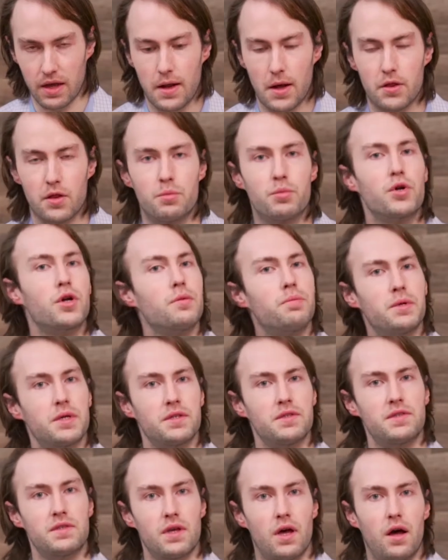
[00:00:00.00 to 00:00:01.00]
Now, the
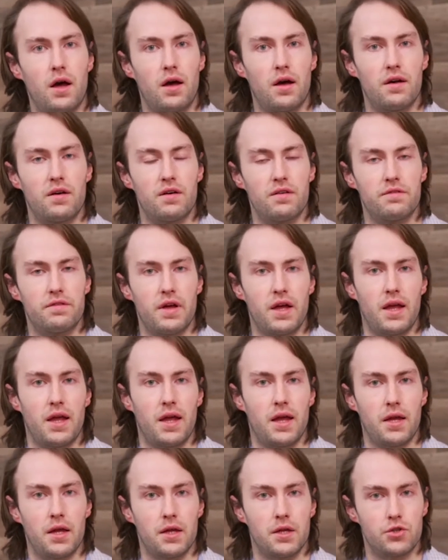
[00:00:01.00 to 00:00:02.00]
purpose of
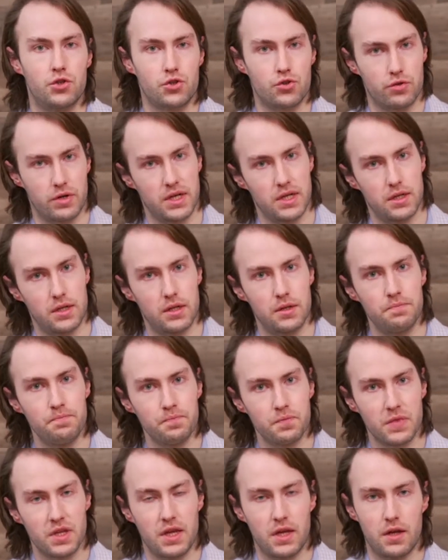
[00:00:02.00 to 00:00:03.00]
a trill
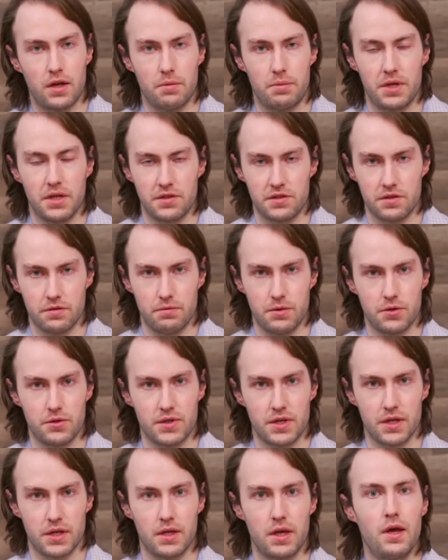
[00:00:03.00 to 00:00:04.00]
in a piece of
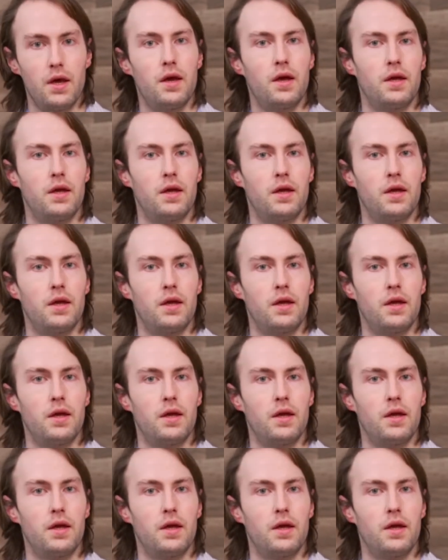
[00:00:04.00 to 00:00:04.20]
music